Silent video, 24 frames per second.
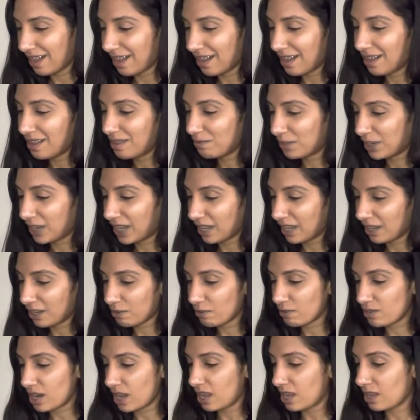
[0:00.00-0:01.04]
I forget
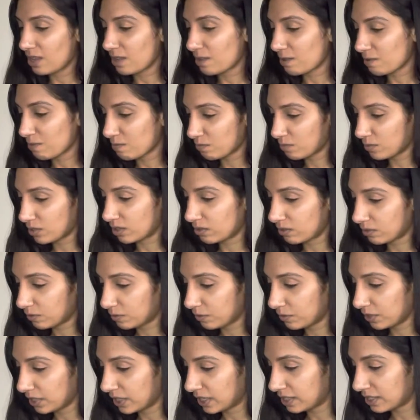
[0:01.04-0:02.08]
your name.
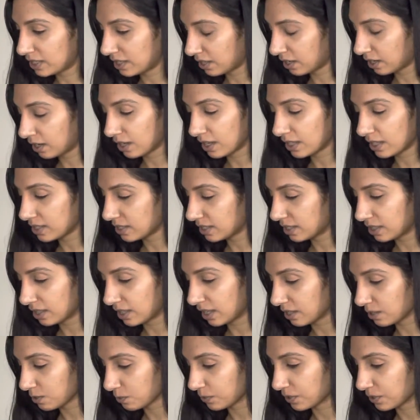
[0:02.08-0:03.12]
Oh, it's in the it's in
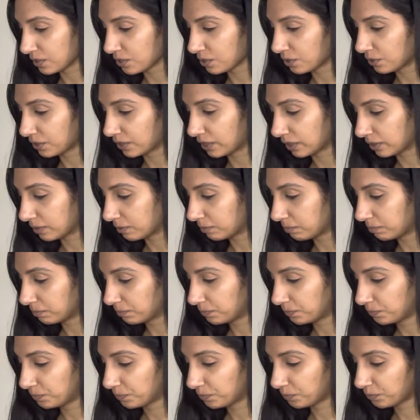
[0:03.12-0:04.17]
these ones. Hold on.
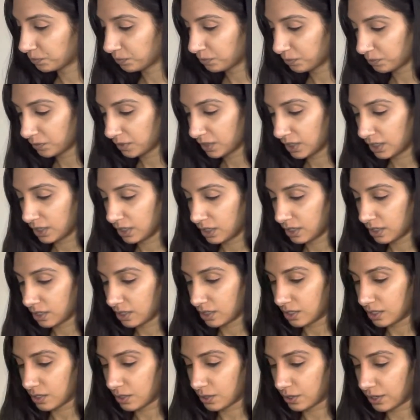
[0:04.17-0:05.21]

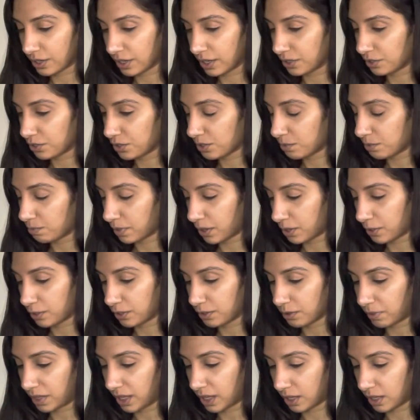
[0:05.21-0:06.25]
Sorry, just bear
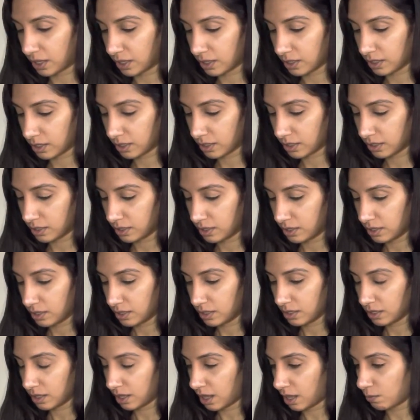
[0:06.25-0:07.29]
with me.
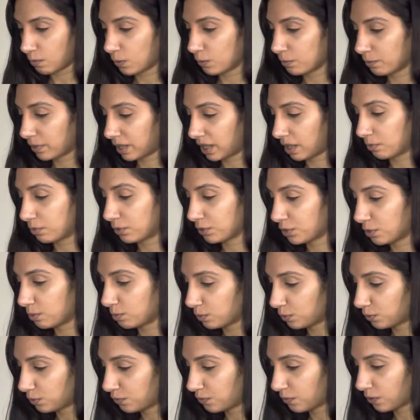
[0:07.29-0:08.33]
I won't be able to
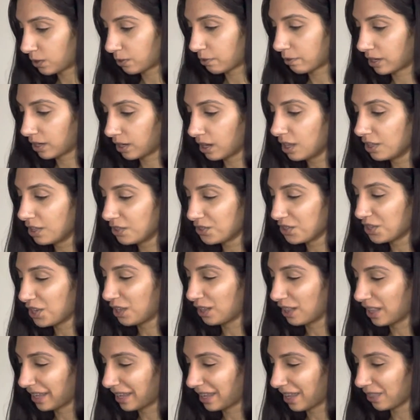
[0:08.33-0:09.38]
move forward until
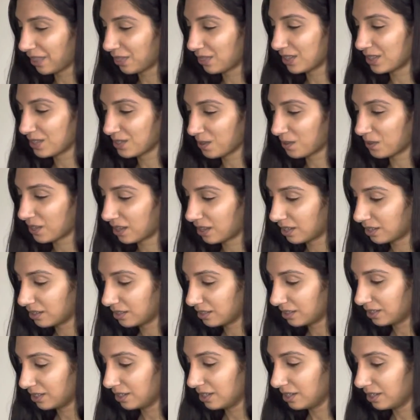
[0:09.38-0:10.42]
I get this. Hold on.
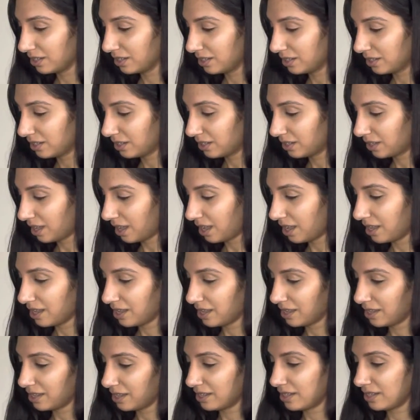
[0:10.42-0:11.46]

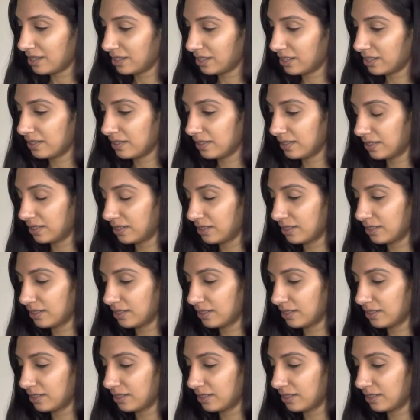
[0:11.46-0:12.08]
Uh,